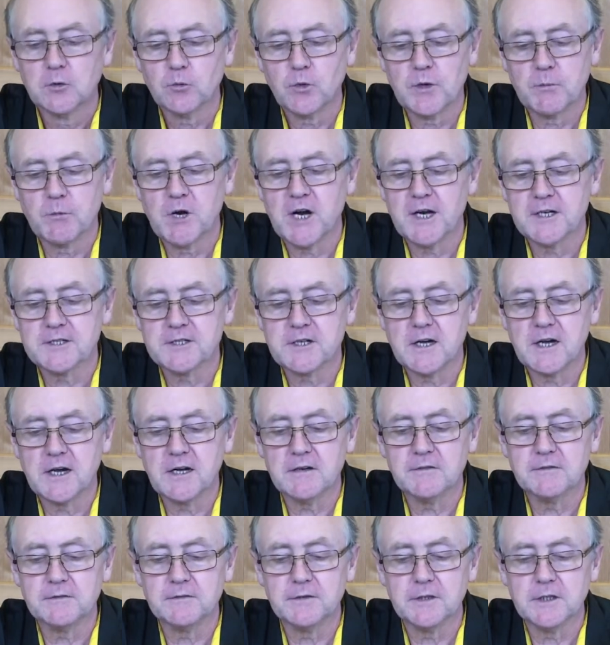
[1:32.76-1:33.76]
We might
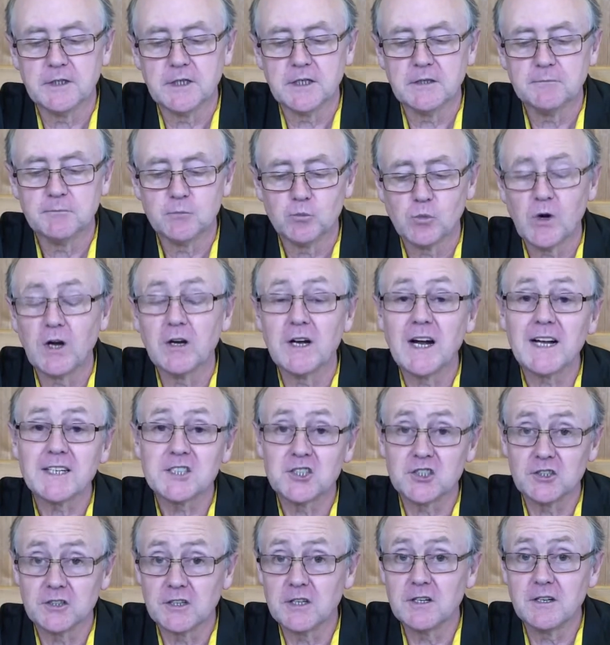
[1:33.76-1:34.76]
have, well
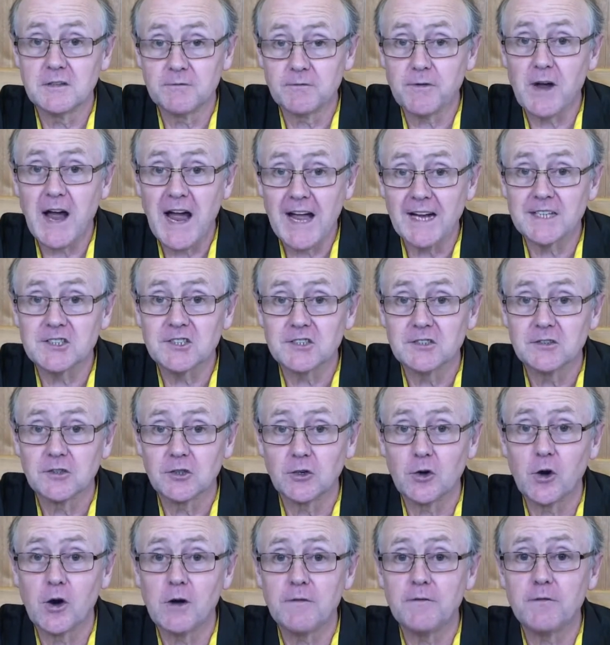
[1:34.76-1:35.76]
actually in fact
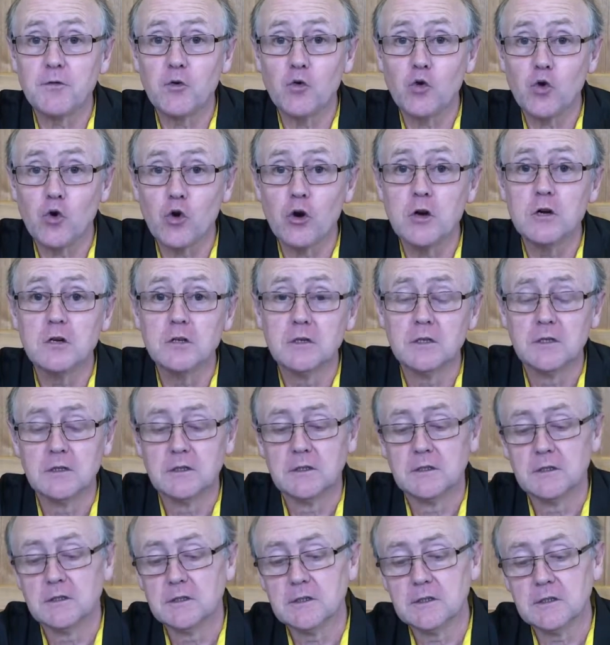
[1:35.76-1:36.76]
there are four
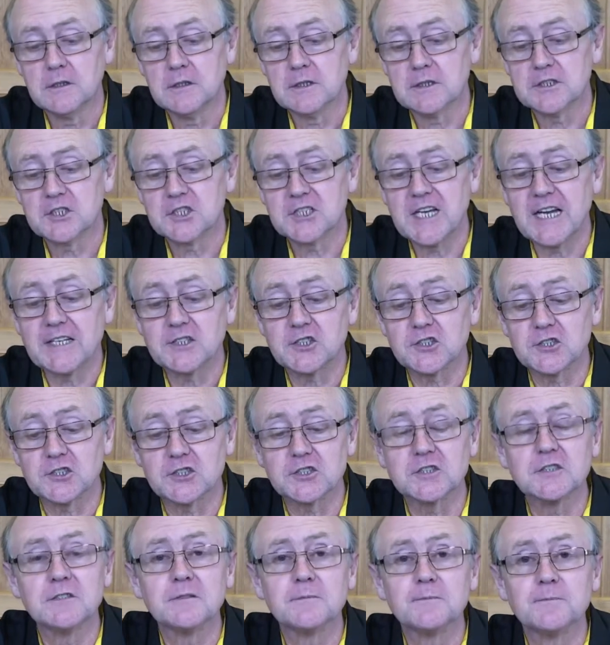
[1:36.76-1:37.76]

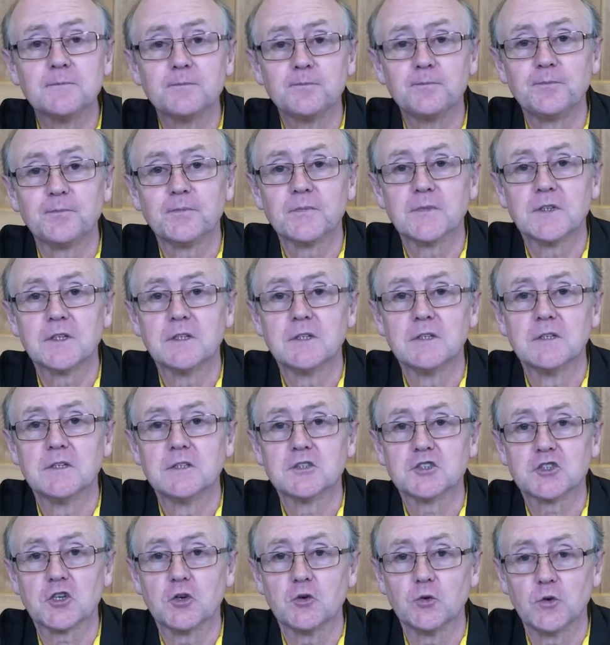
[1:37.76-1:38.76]
sensors.
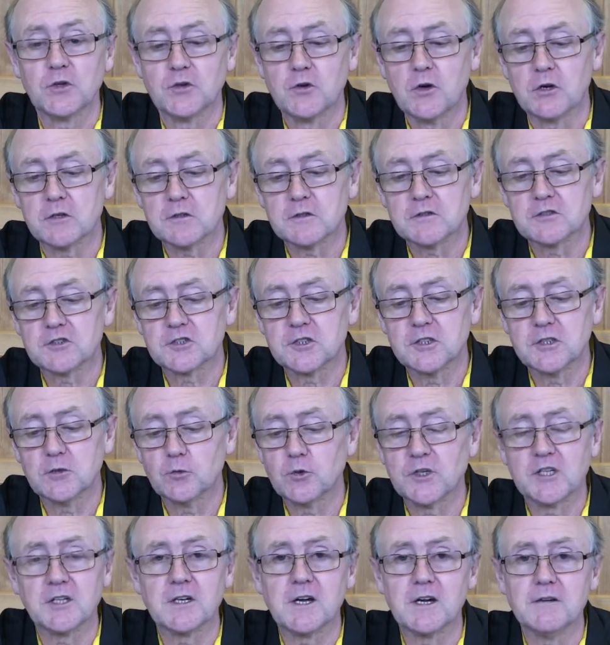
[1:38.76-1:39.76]
So we
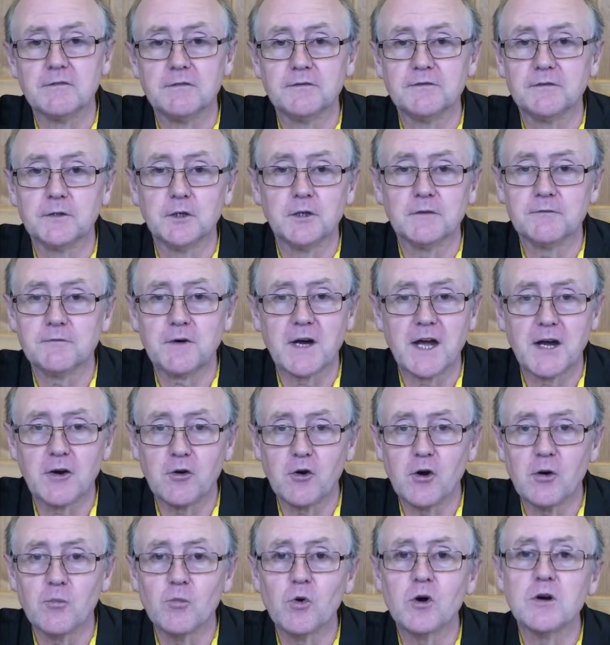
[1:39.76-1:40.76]
could have fire
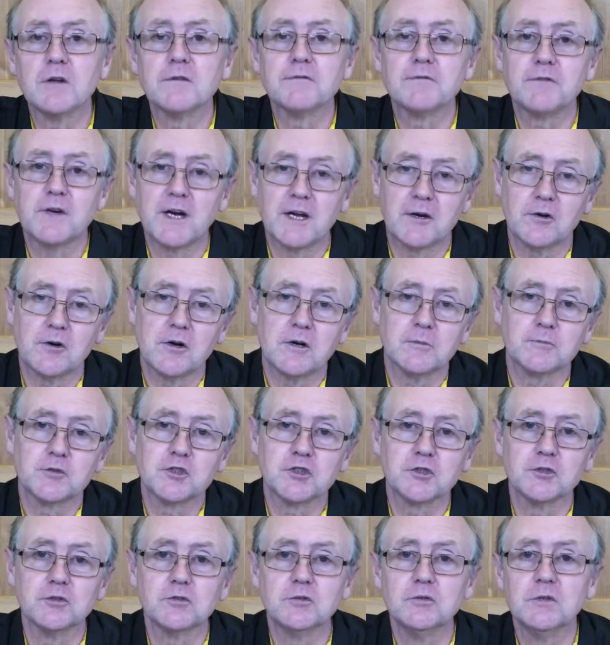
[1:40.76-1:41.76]
alarm 1, fire alarm
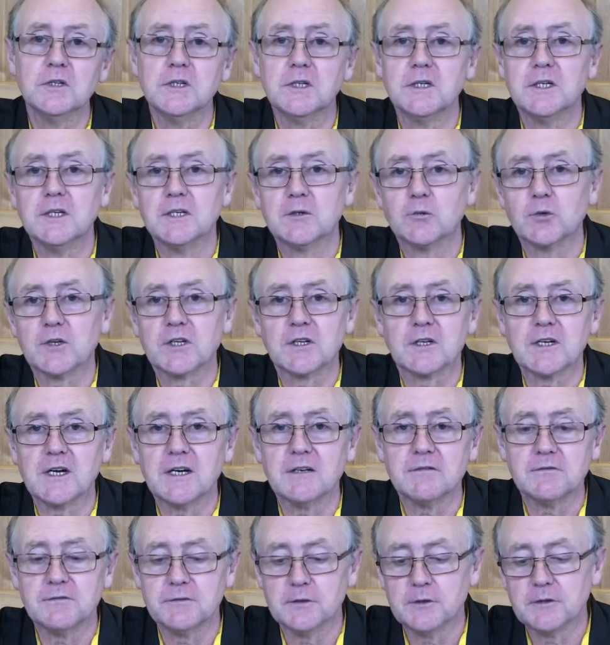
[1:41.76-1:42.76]
2, we could
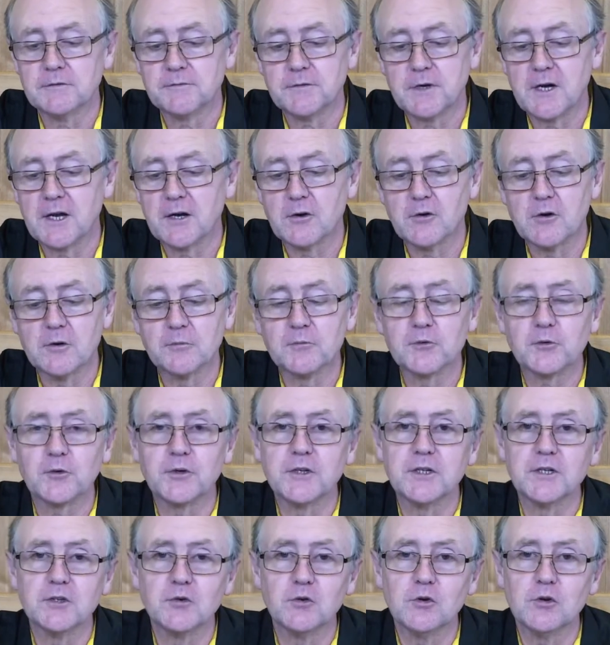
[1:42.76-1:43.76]
have fire alarm
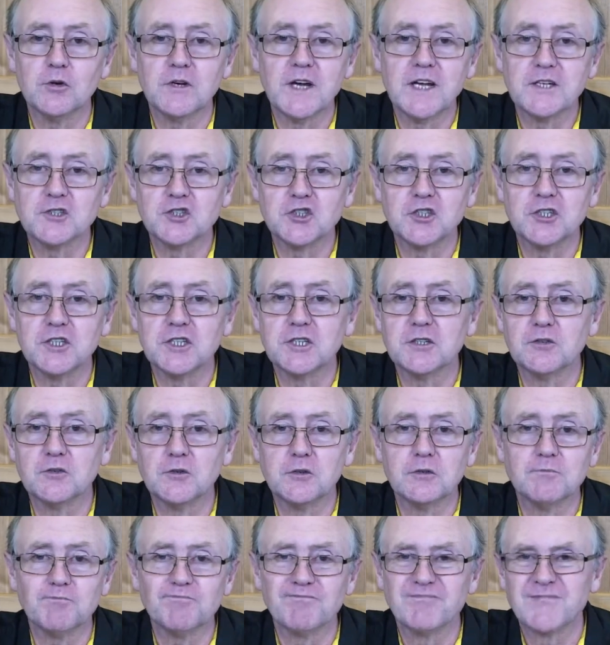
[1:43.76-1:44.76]
3 or engineer
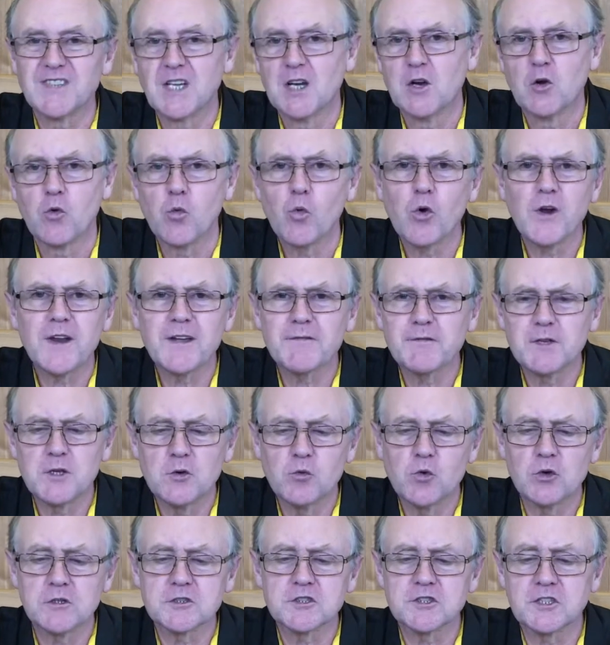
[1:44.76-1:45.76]
or whatever
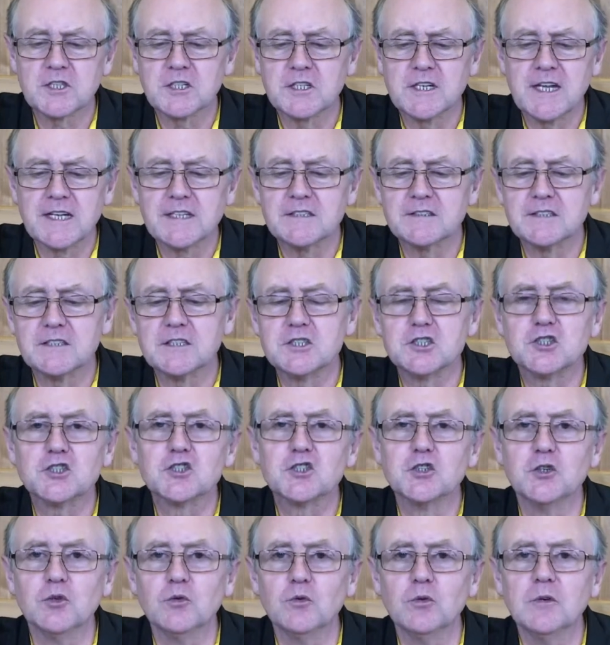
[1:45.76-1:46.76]
you want to connect these
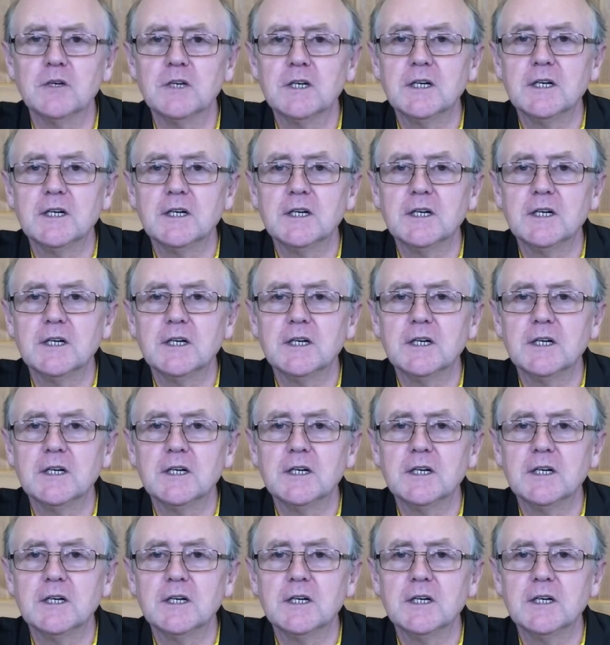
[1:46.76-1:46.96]
to